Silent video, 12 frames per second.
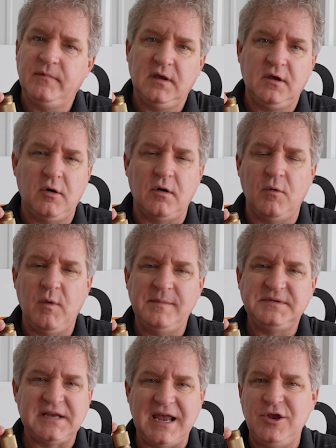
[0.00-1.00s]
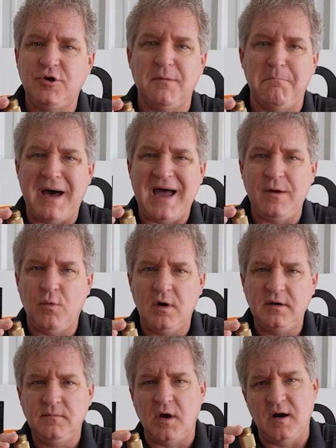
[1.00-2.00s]
Go to our website, you can buy
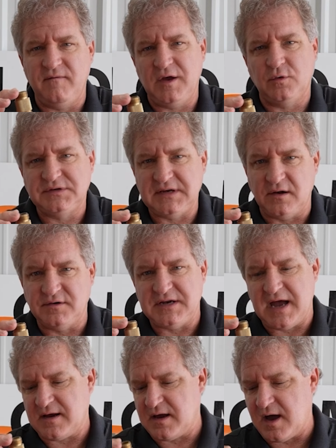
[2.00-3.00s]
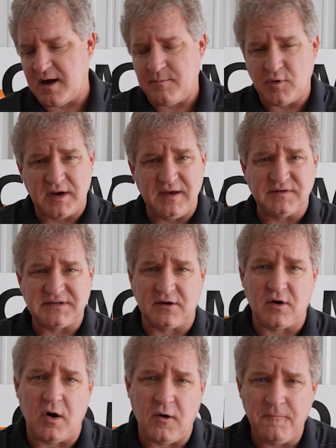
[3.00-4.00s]
one, rvwholesalers.com, or give us a
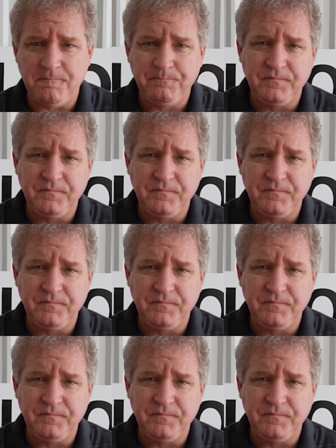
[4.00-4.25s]
call,